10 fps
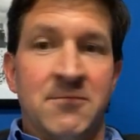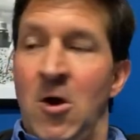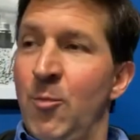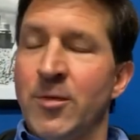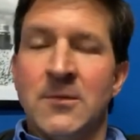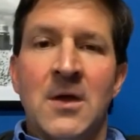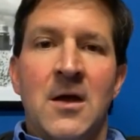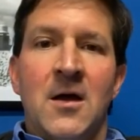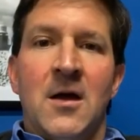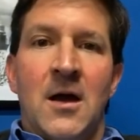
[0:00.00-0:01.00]
nope,
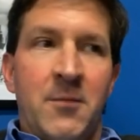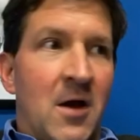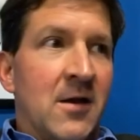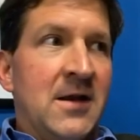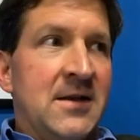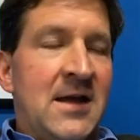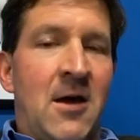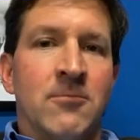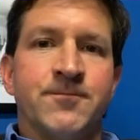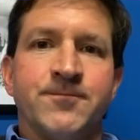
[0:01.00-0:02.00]
I'm not going to get
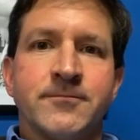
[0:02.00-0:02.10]
down.